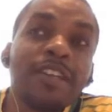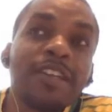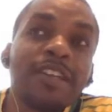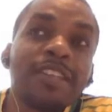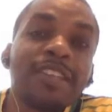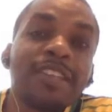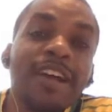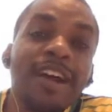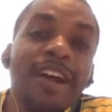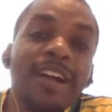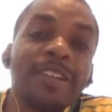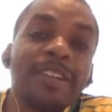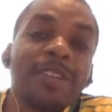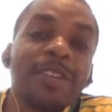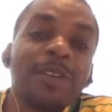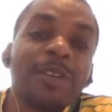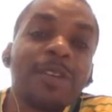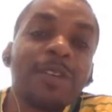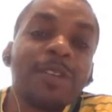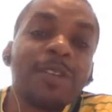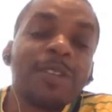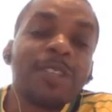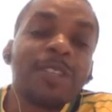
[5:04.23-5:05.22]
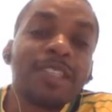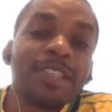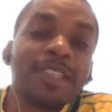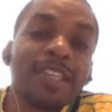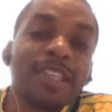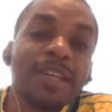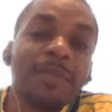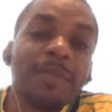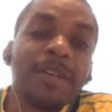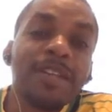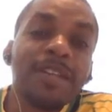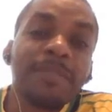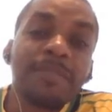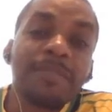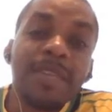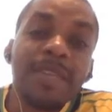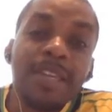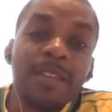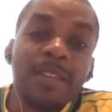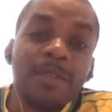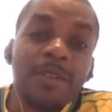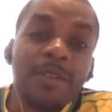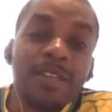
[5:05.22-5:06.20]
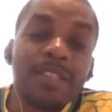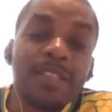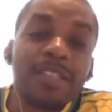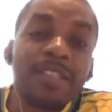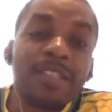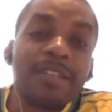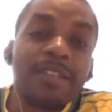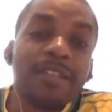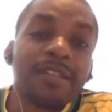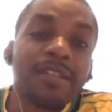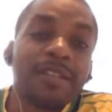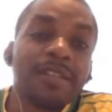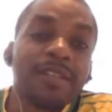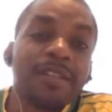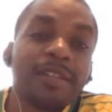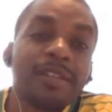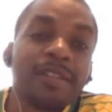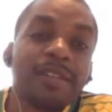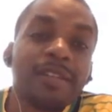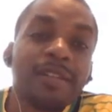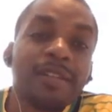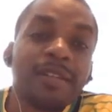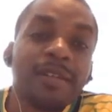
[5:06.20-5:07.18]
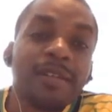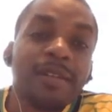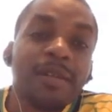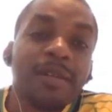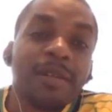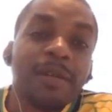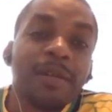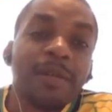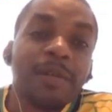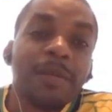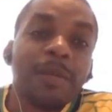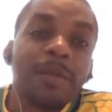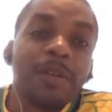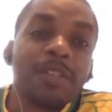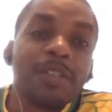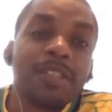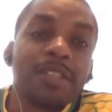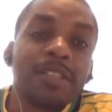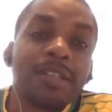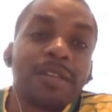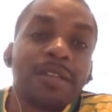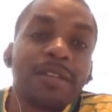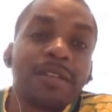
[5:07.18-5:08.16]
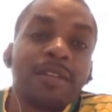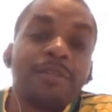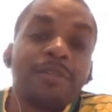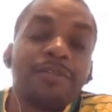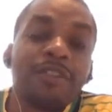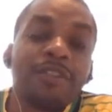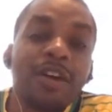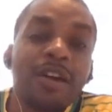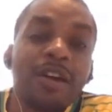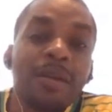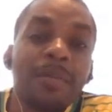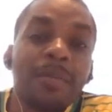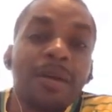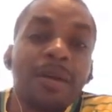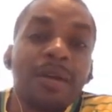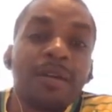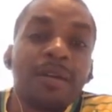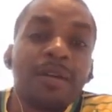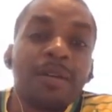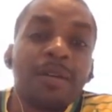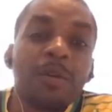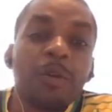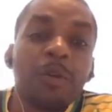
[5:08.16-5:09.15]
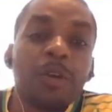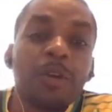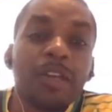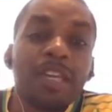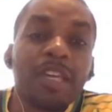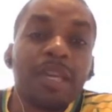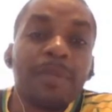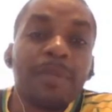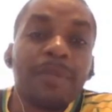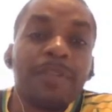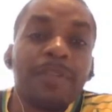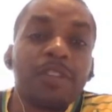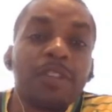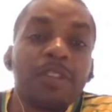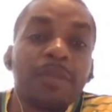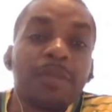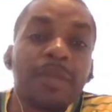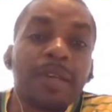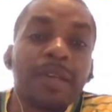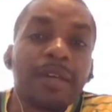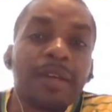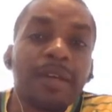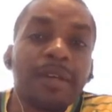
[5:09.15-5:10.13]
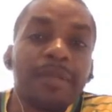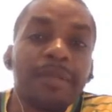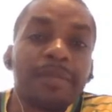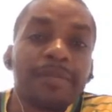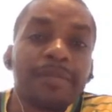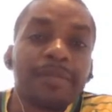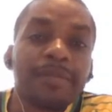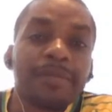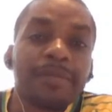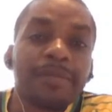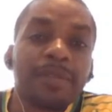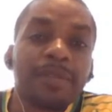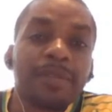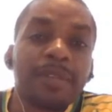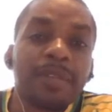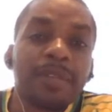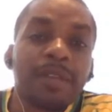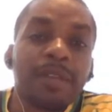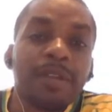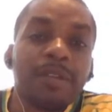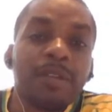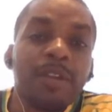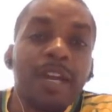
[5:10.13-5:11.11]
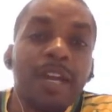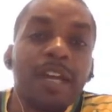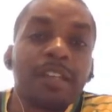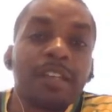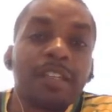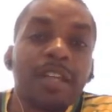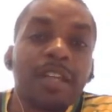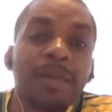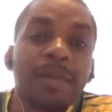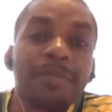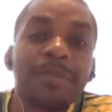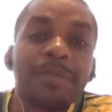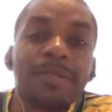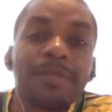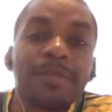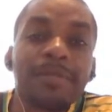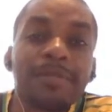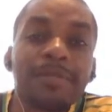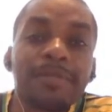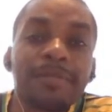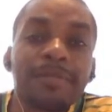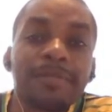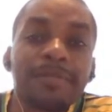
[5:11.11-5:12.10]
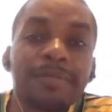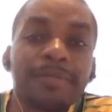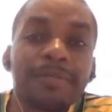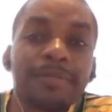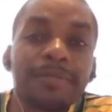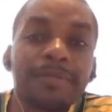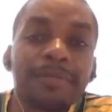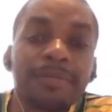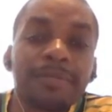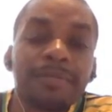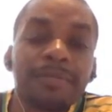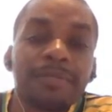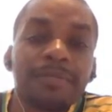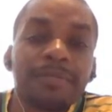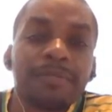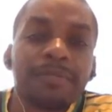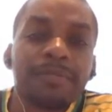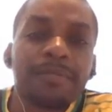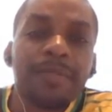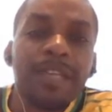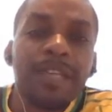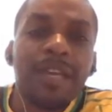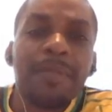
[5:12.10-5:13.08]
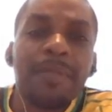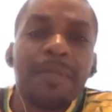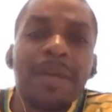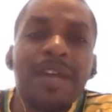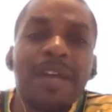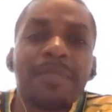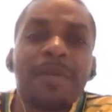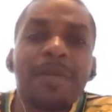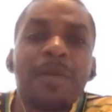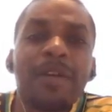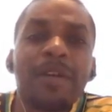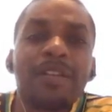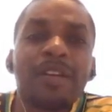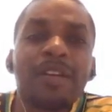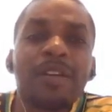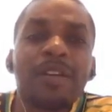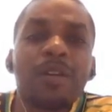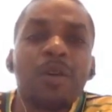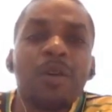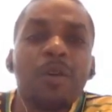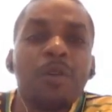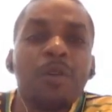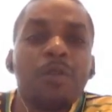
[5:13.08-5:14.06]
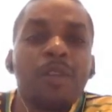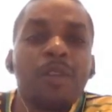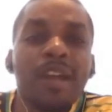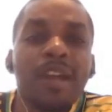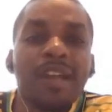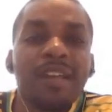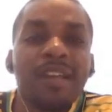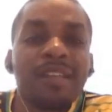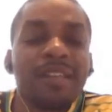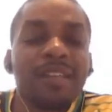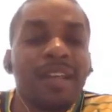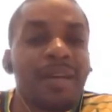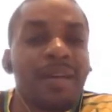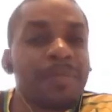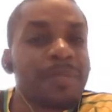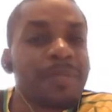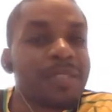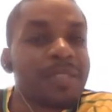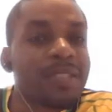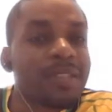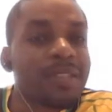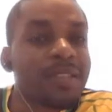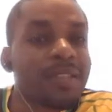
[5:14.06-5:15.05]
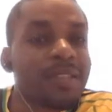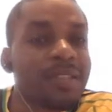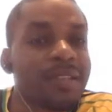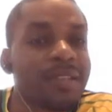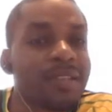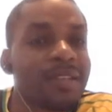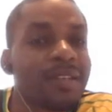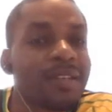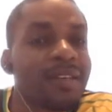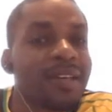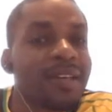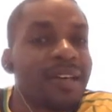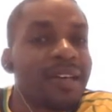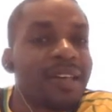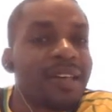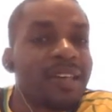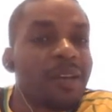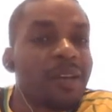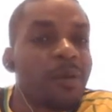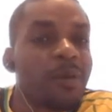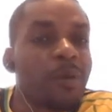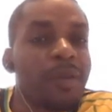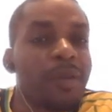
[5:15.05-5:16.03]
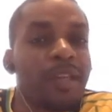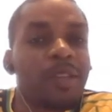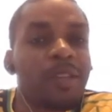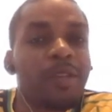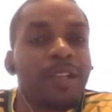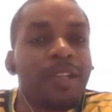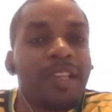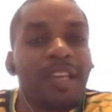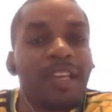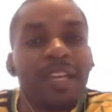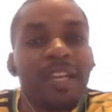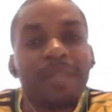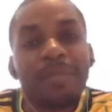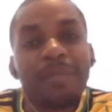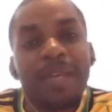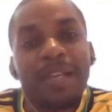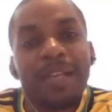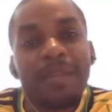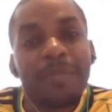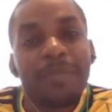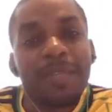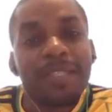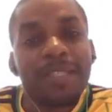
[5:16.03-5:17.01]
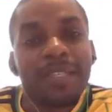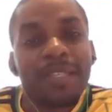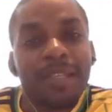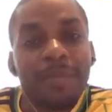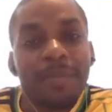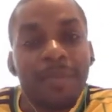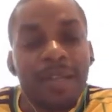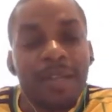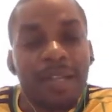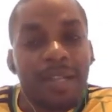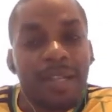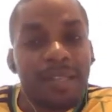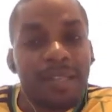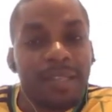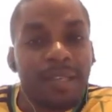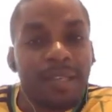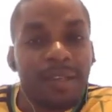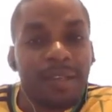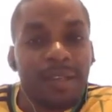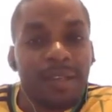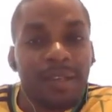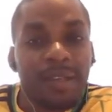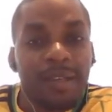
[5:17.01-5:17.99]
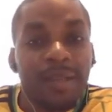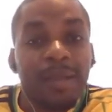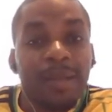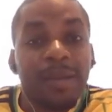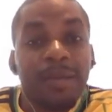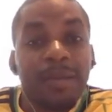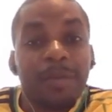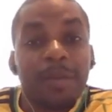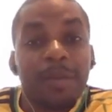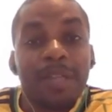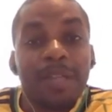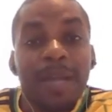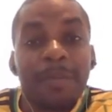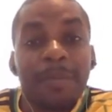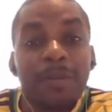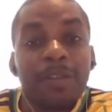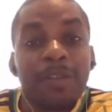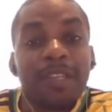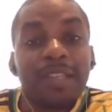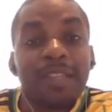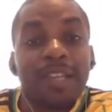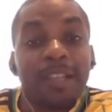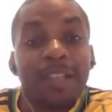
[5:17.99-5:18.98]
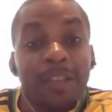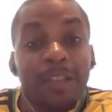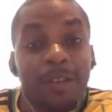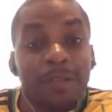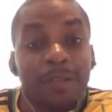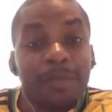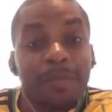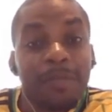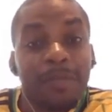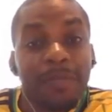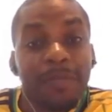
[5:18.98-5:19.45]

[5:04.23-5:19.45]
and it's hard to say, but the main reason was the former goalkeeper for Jamaica, Ryan Thompson. You might be wondering, oh, Ryan Thompson equate to Leon Bailey missing the penalty. But I'm going to tell you,